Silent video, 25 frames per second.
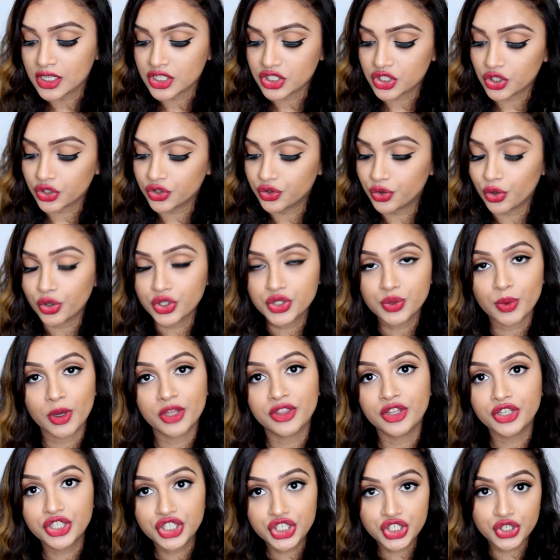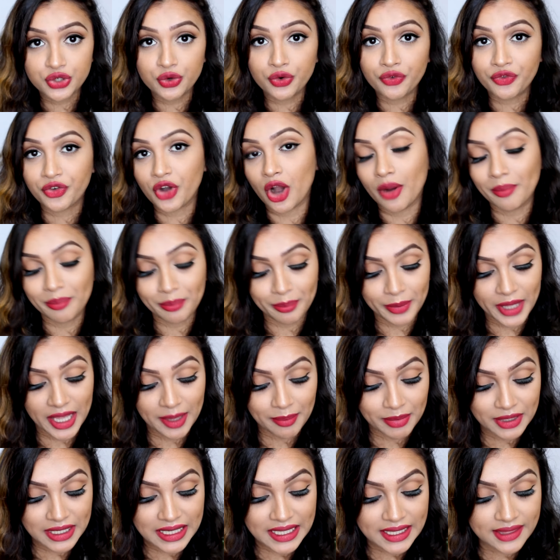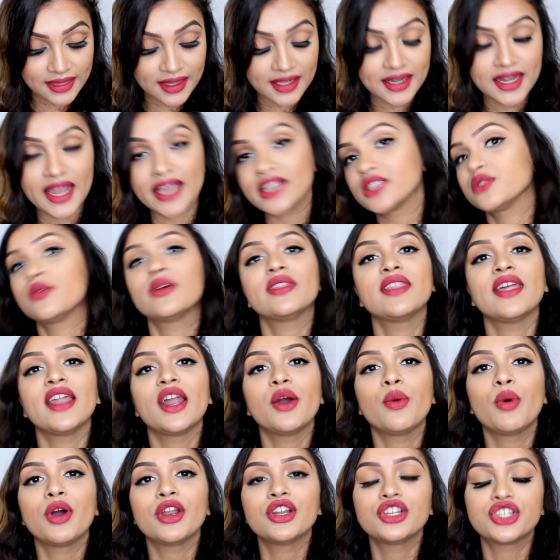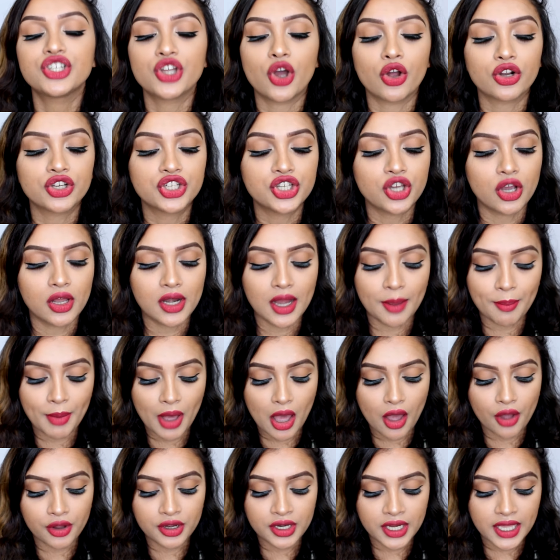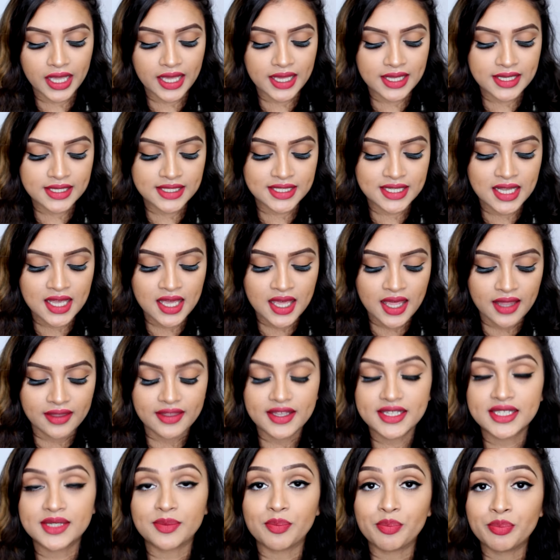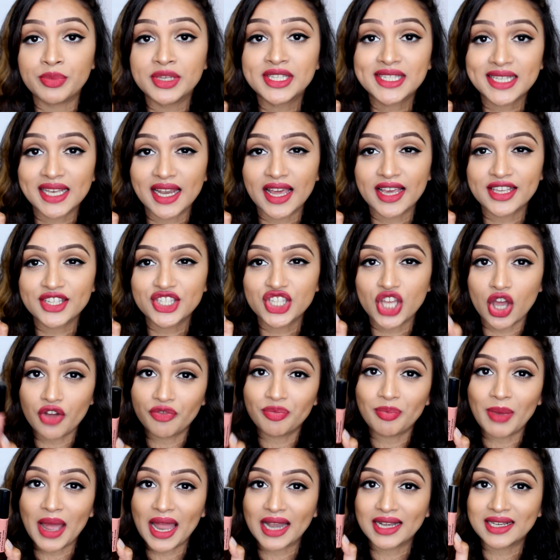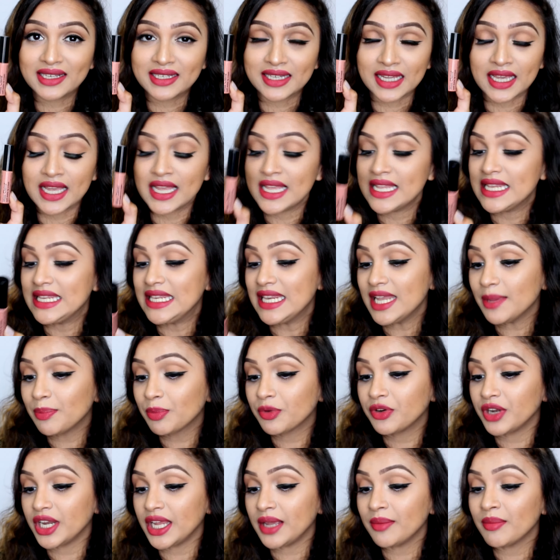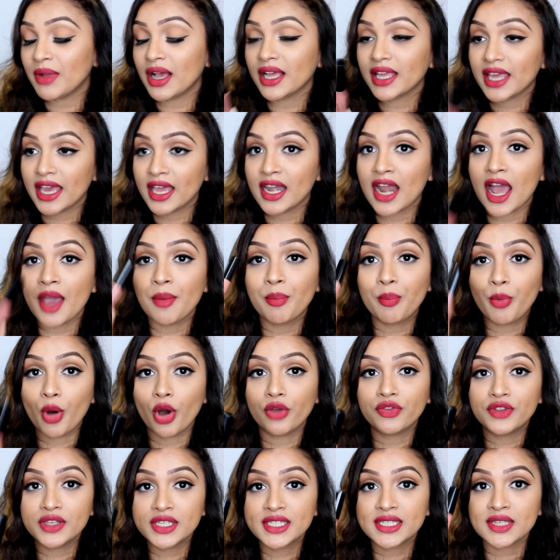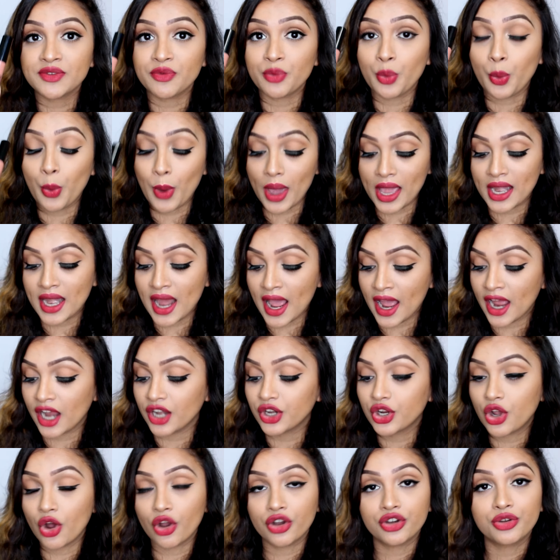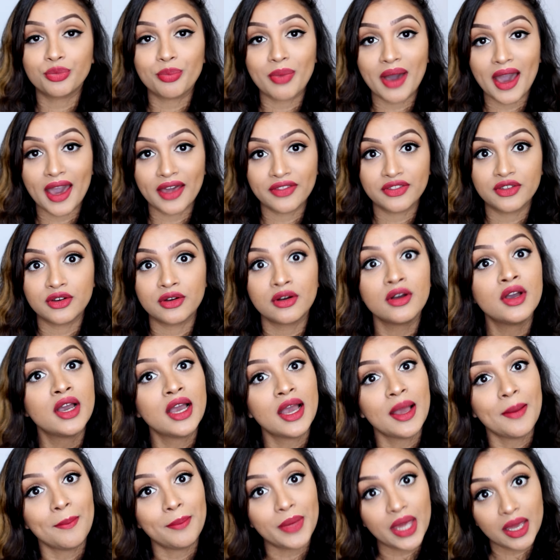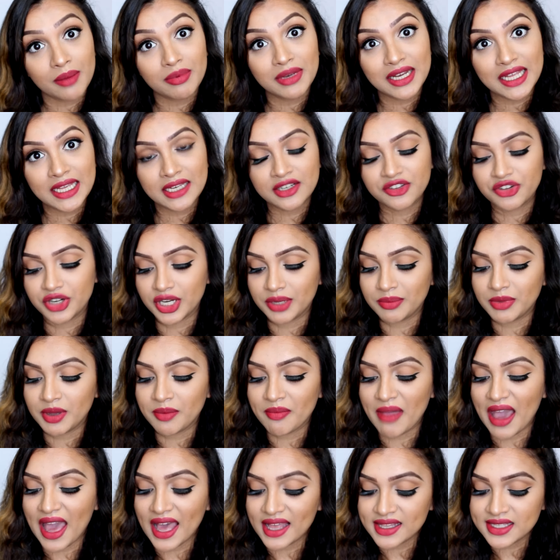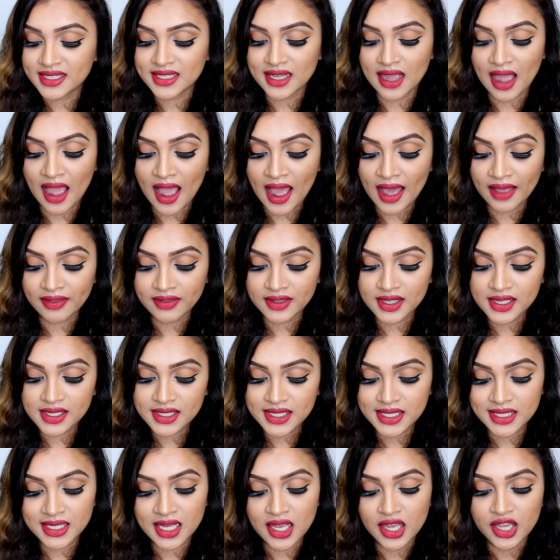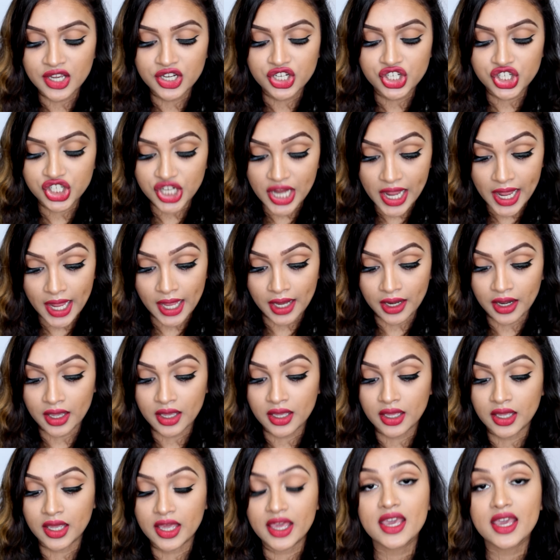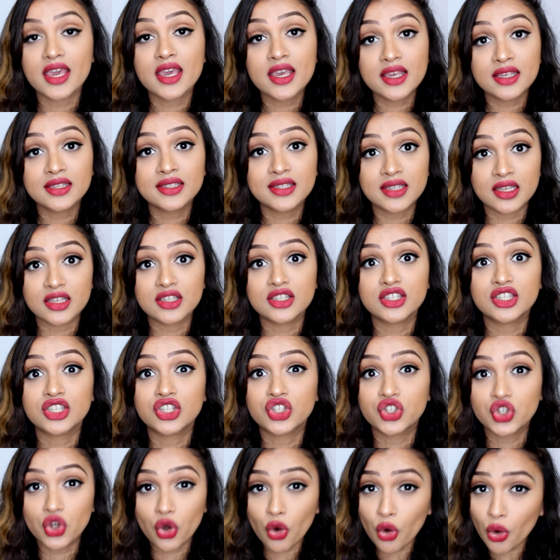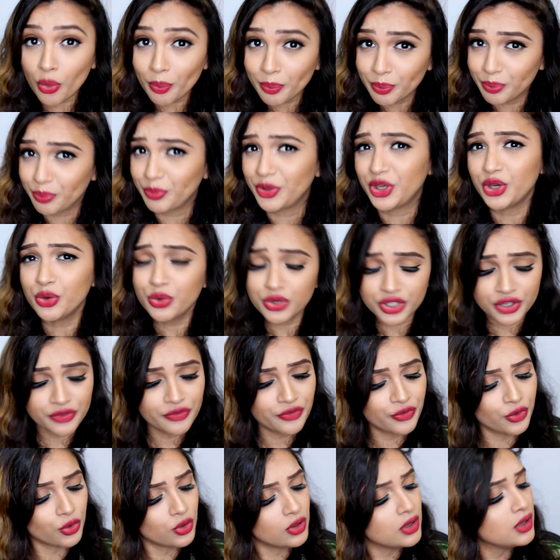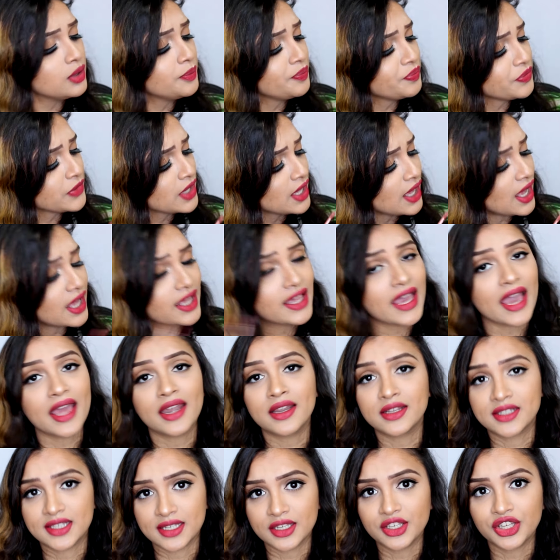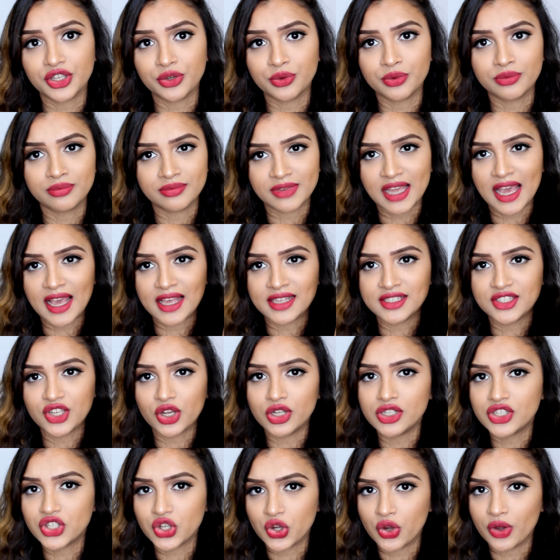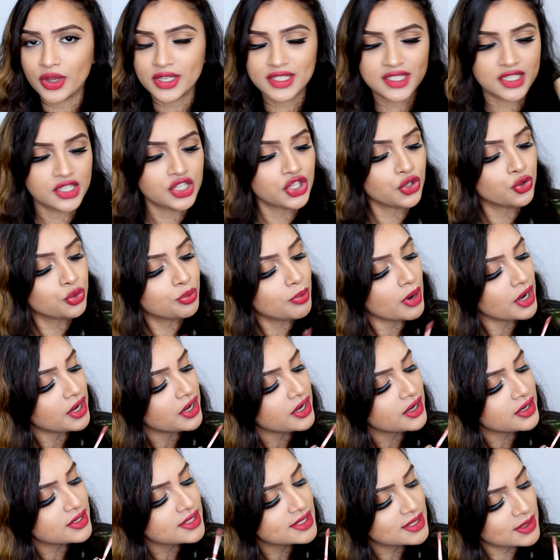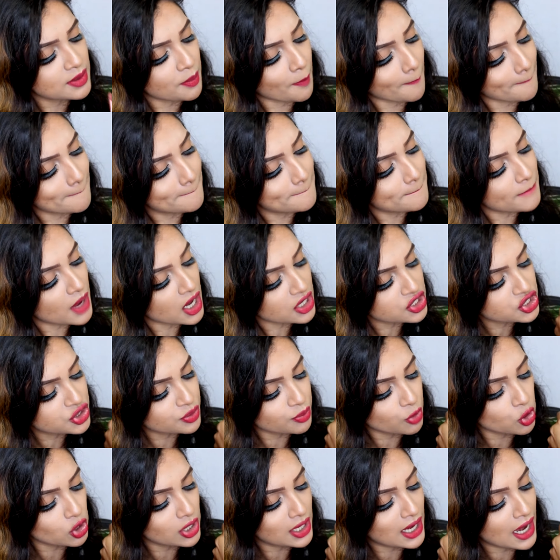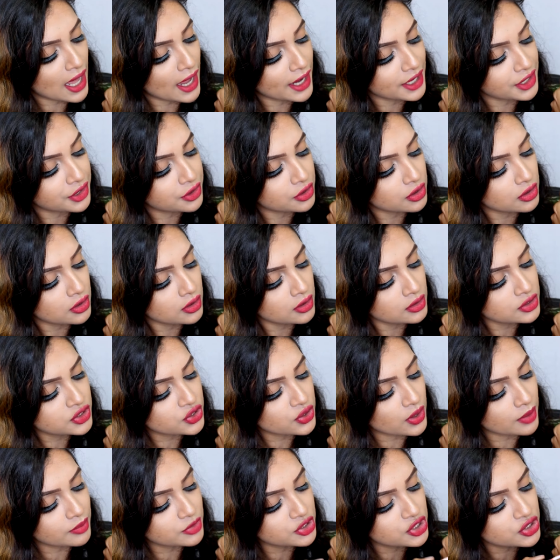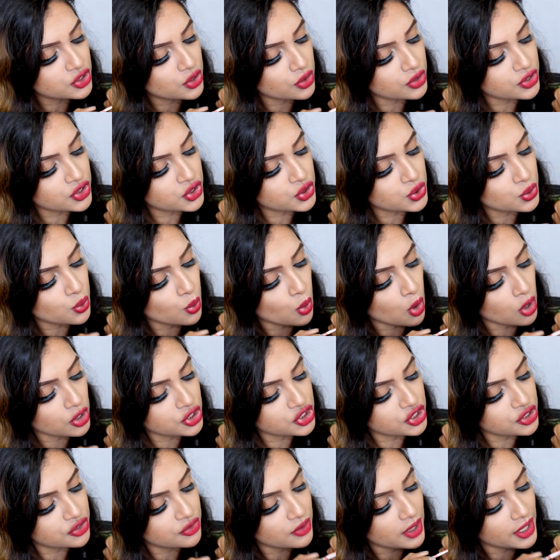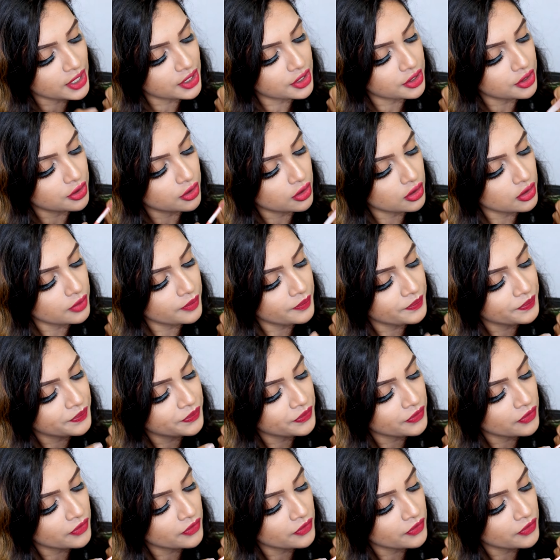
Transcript: So those were the two from Maybelline. The next one that I want to talk to you all about is this Miss Claire Soft Matte Lip Cream. Again, I bought this when I had gone to buy the Maybelline Creamy Mattes, and this shade is so beautiful. Again, it's a nude, as you all saw, it's a nude, but it is much more lighter. So I'm just gonna swatch it right here.